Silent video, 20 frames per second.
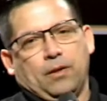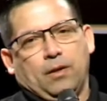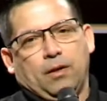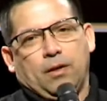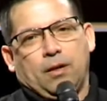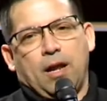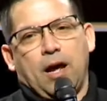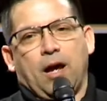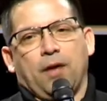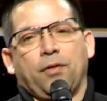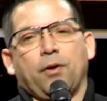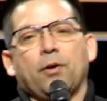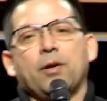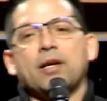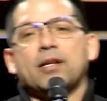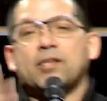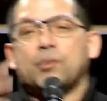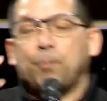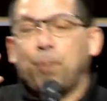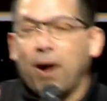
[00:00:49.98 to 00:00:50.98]
Now, there
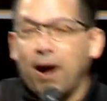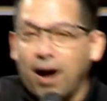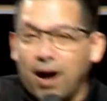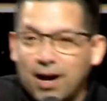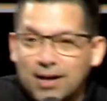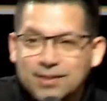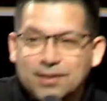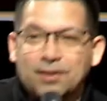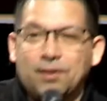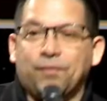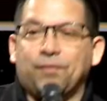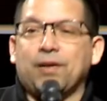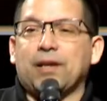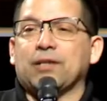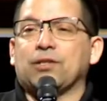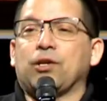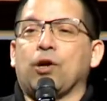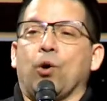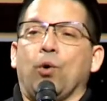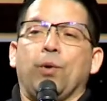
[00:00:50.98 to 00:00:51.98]
is positive things
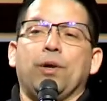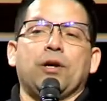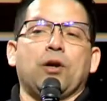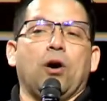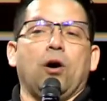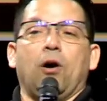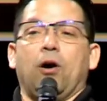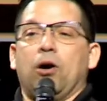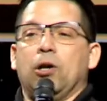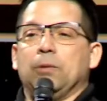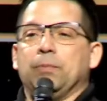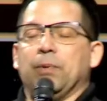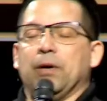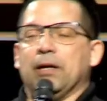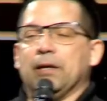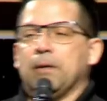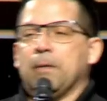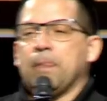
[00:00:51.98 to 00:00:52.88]
going on, but